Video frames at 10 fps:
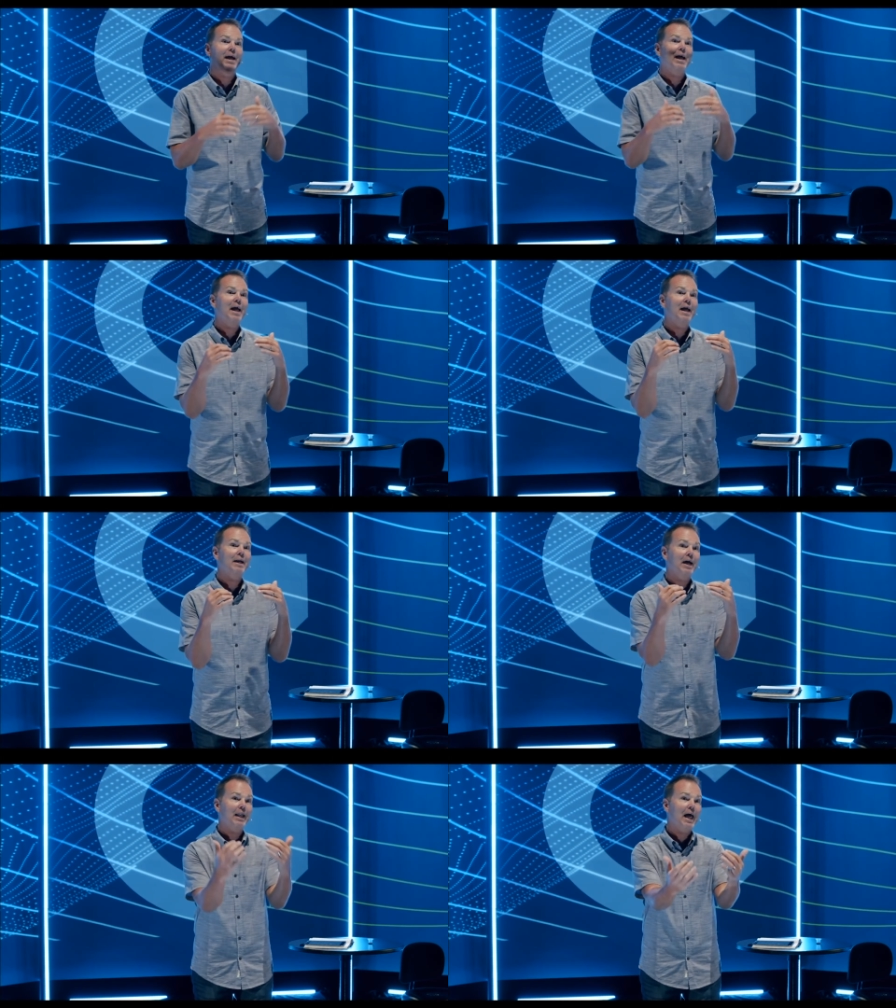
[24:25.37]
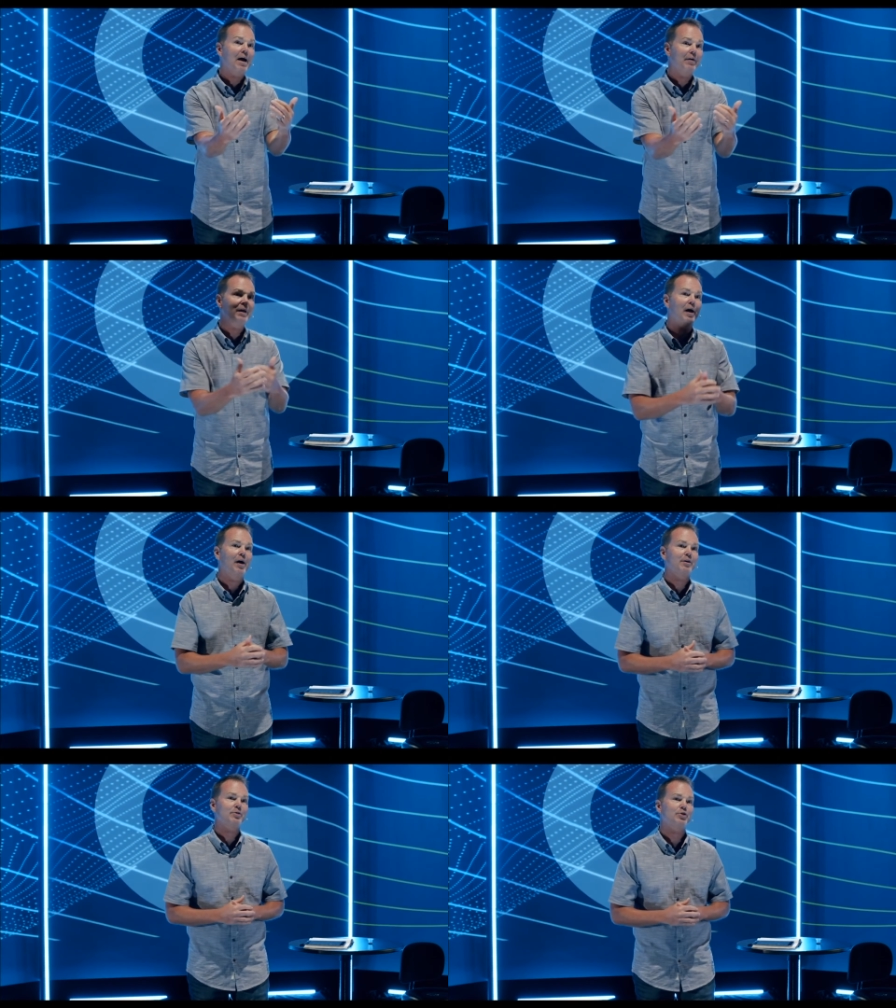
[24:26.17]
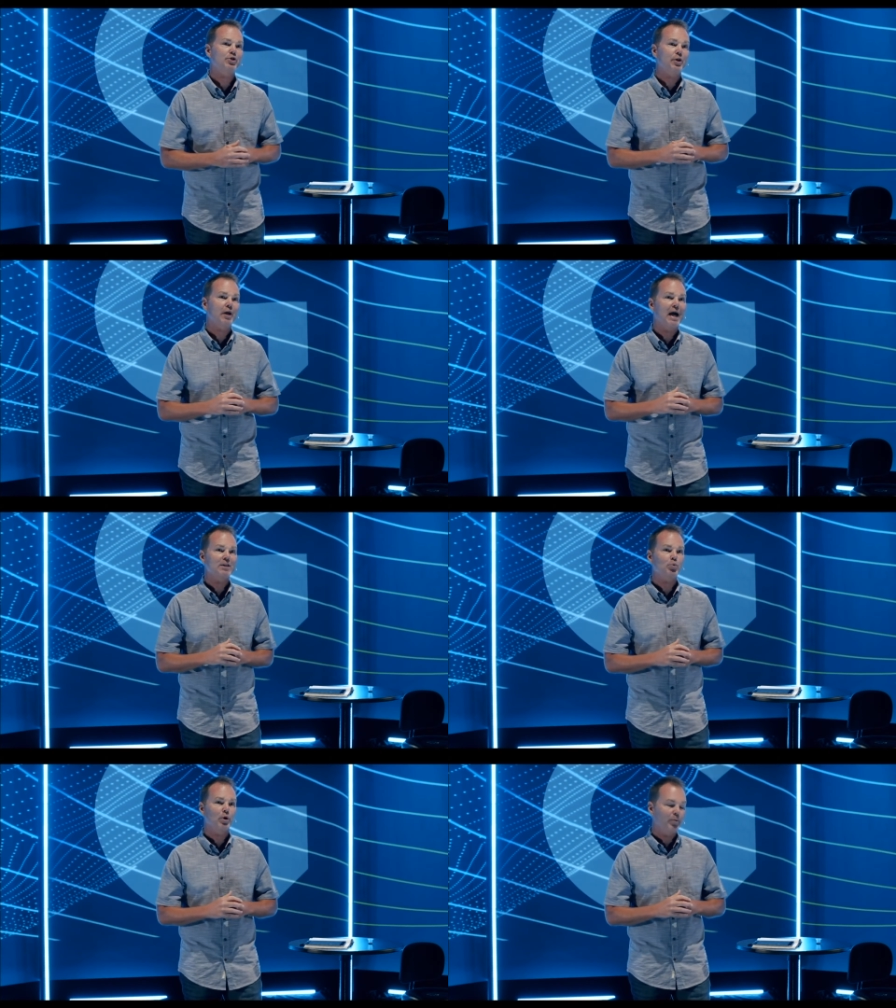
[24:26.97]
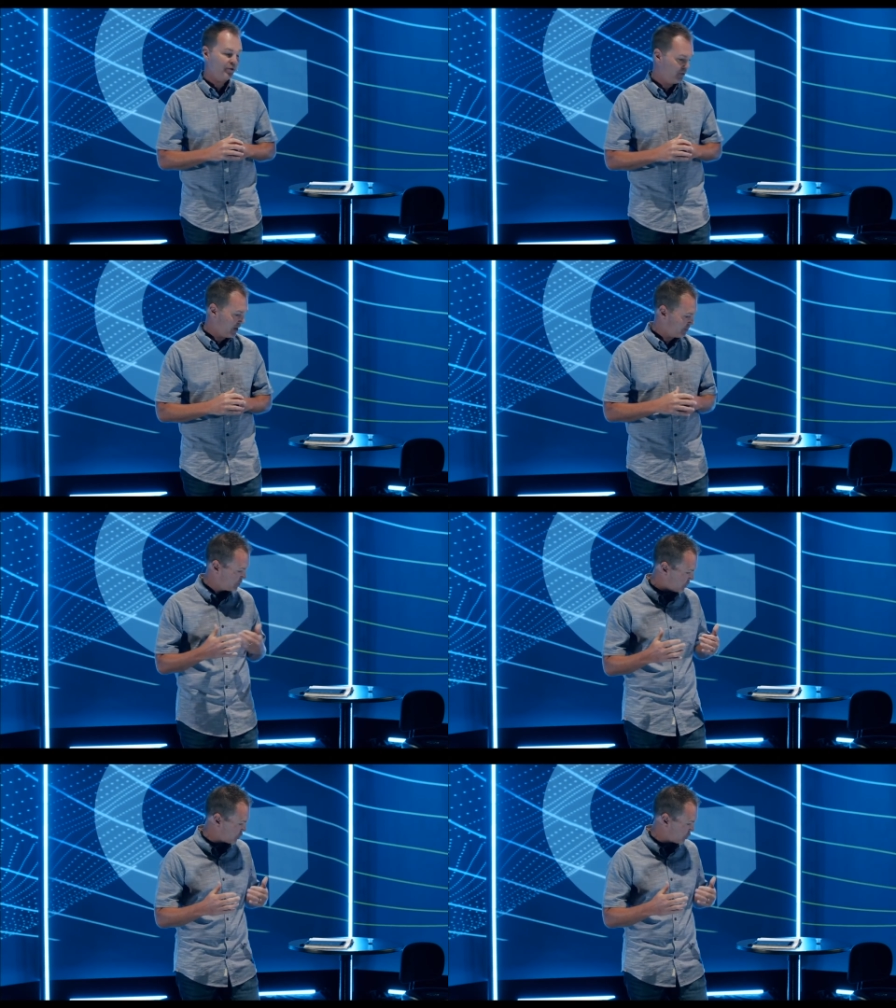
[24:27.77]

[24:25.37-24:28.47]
and allowing us to share God's word with you. I'm just